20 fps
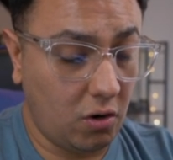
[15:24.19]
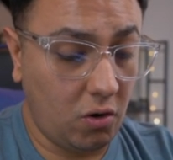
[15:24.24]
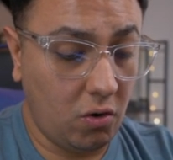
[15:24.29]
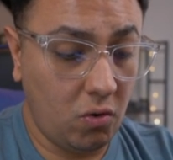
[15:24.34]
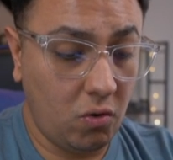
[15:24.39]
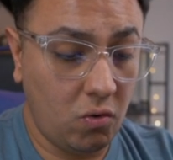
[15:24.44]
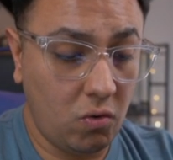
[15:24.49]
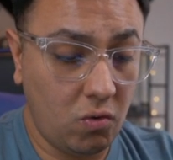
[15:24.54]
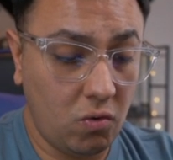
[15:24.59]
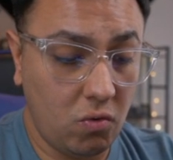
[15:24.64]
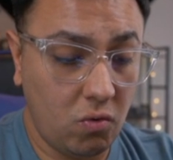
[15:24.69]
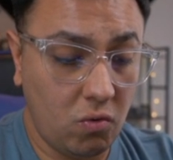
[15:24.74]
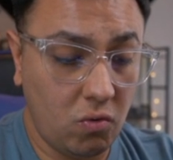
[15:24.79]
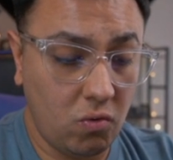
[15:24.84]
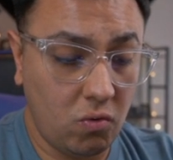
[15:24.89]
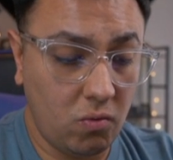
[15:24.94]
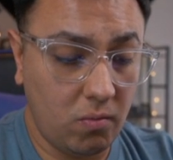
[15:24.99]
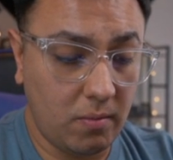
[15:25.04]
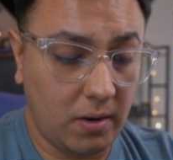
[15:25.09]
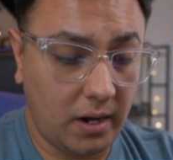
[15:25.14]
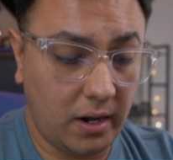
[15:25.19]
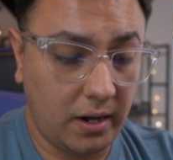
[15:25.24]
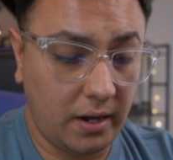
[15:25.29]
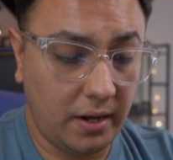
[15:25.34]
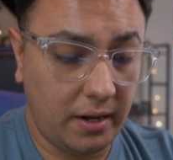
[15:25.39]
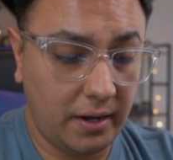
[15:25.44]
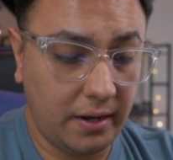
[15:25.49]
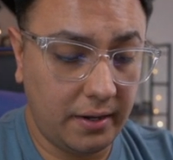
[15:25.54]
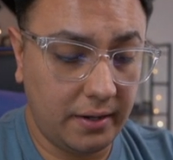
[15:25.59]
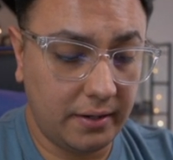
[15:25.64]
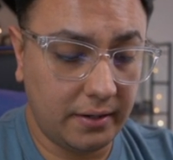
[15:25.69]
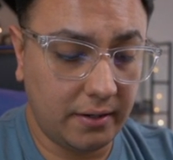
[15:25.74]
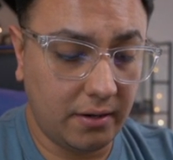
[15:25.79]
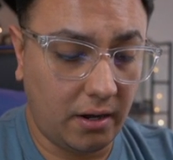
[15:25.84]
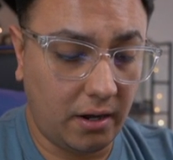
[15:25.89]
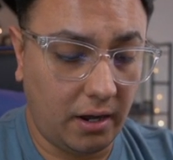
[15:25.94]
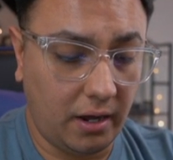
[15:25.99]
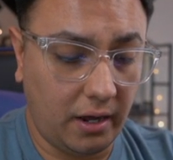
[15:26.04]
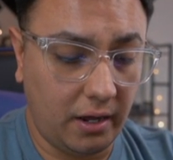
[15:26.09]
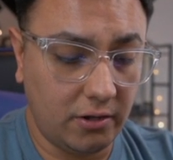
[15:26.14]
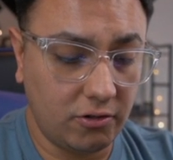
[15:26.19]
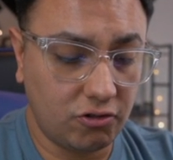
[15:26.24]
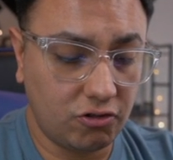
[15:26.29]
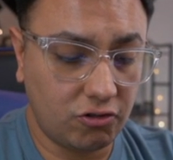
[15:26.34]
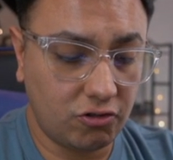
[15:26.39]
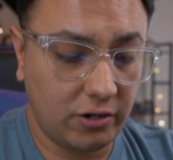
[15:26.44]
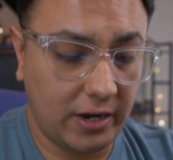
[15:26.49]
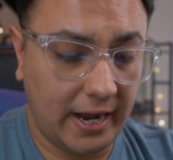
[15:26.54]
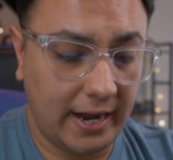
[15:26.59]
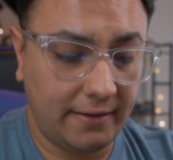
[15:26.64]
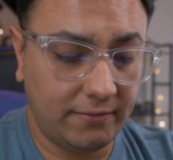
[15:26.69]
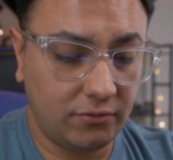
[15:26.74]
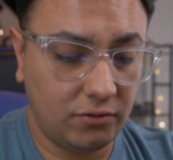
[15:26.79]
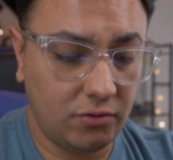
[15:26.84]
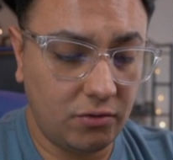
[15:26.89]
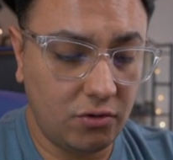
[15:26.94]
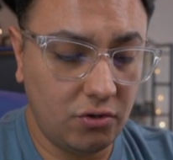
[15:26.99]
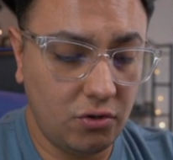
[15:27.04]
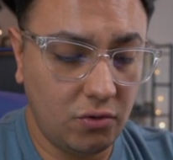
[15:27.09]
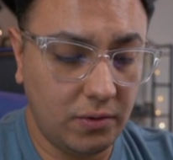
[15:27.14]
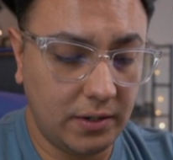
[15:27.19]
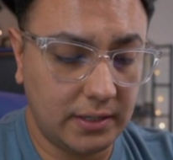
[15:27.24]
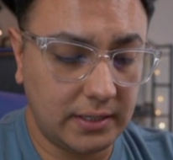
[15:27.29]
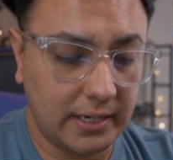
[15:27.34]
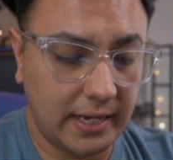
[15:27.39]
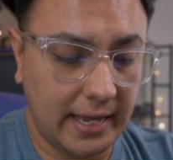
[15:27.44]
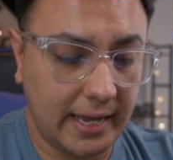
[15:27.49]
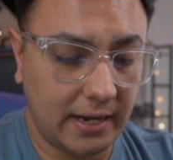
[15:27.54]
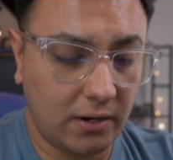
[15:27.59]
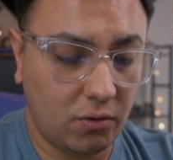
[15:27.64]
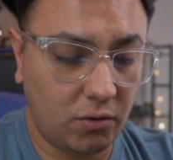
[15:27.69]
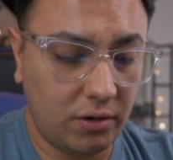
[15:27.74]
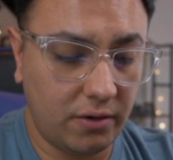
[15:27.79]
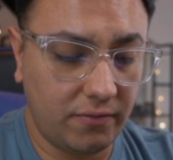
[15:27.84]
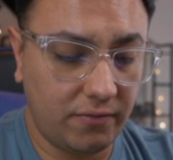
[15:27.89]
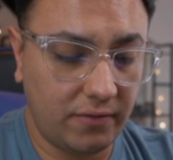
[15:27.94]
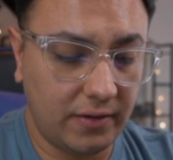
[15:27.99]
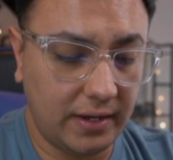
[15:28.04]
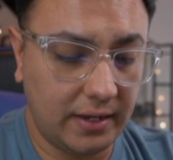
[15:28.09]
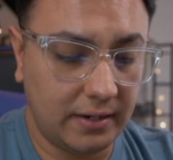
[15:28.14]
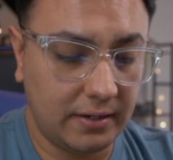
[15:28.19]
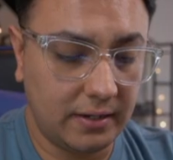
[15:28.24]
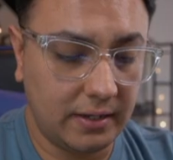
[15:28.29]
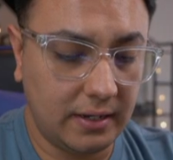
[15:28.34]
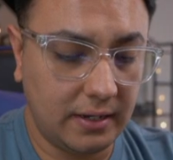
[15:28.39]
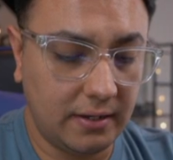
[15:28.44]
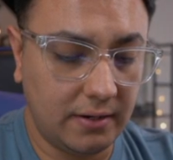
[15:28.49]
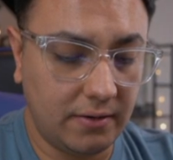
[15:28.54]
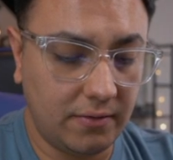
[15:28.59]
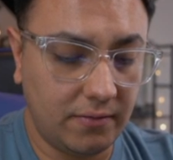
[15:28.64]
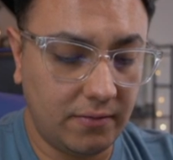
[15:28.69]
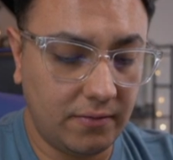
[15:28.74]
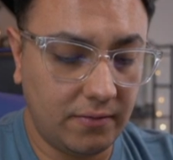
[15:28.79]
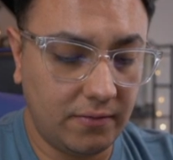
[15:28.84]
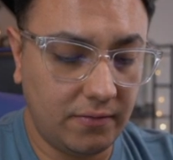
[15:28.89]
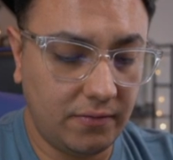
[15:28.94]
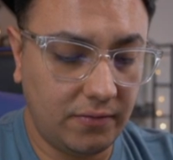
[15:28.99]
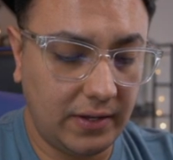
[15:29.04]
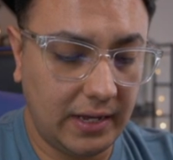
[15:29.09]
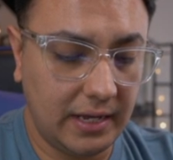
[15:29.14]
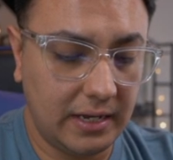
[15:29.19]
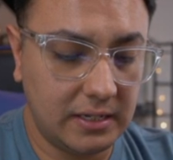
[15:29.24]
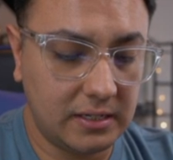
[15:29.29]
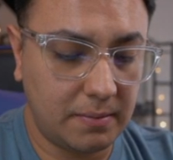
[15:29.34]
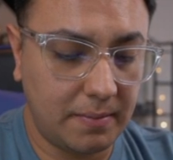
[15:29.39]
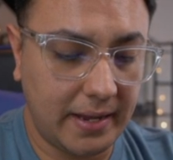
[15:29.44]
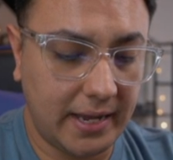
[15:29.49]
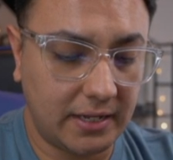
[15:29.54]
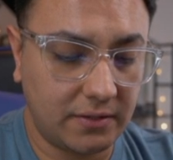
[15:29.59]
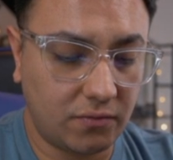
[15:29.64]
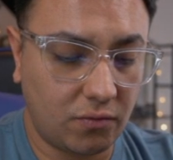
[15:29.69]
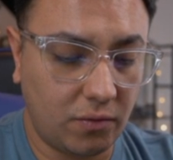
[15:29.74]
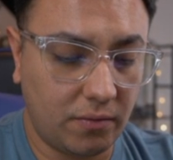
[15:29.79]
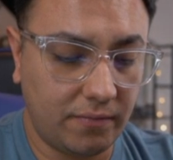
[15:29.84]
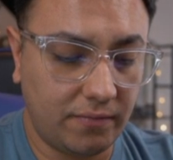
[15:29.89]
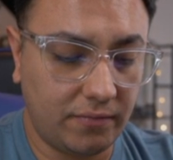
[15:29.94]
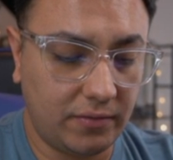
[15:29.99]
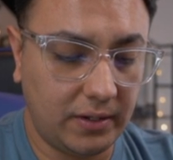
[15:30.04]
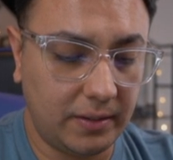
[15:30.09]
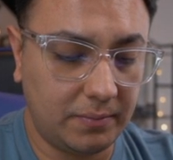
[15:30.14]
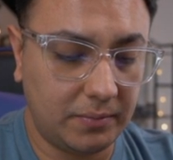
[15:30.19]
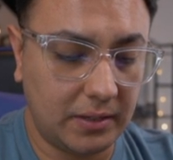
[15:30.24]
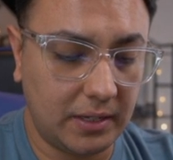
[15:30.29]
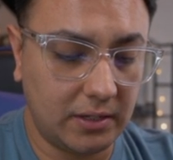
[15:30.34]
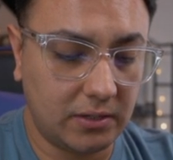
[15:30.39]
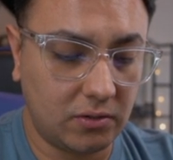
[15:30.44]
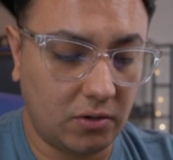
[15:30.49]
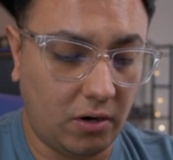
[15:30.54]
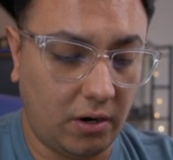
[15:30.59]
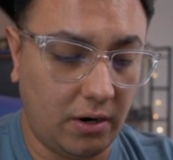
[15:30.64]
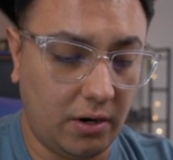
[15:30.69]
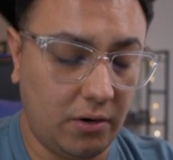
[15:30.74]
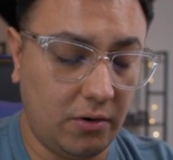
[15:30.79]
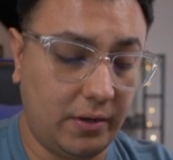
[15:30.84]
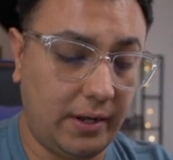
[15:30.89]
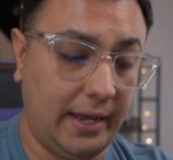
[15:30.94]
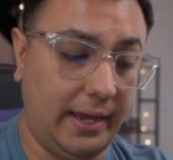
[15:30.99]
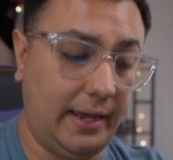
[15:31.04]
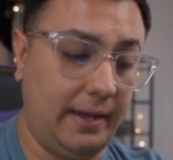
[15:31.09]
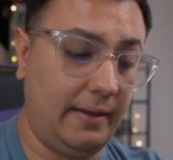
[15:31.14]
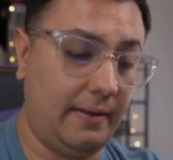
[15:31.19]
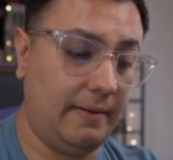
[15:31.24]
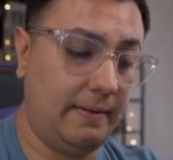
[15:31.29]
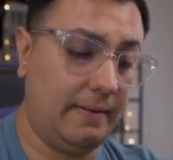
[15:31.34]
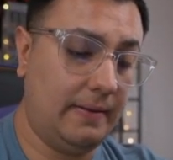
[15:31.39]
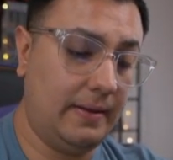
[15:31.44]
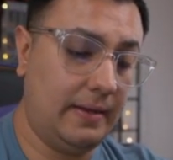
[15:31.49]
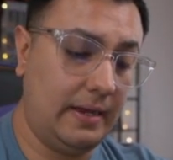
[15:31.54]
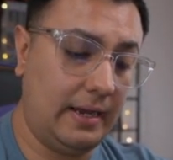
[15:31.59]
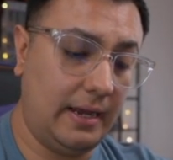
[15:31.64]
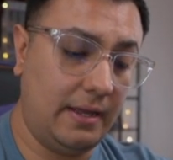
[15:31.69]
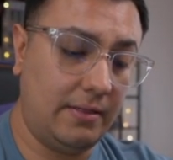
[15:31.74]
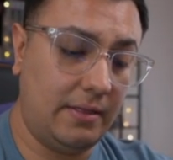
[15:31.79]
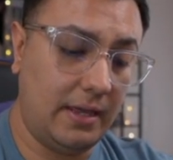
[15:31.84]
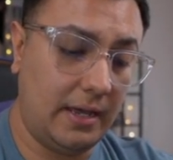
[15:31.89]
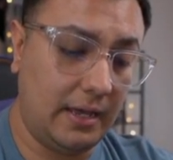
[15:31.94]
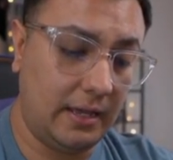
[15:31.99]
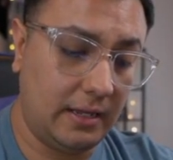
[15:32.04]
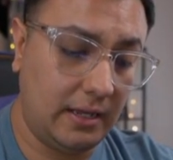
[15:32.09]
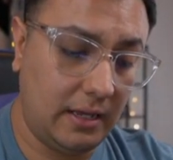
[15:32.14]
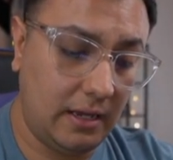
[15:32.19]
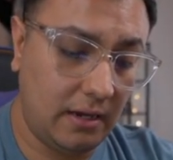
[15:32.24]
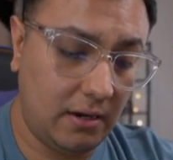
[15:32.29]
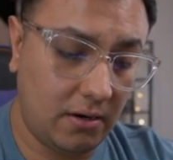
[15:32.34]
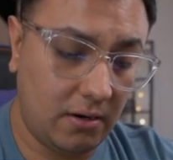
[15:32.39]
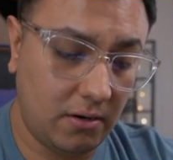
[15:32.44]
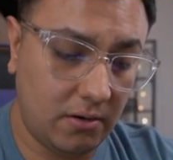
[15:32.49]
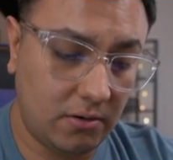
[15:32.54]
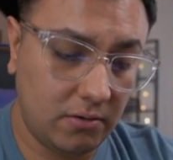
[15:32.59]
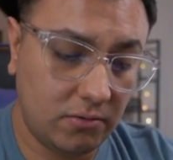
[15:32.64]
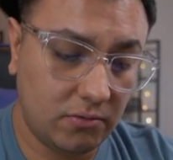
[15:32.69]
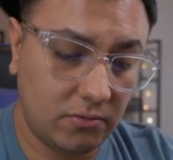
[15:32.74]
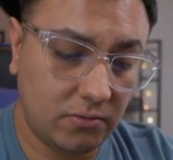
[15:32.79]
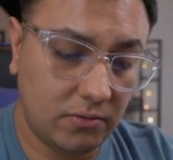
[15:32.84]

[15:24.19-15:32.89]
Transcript: Oh my gosh. After you attack or defend in phased mass form, flip this card. Okay. And then here,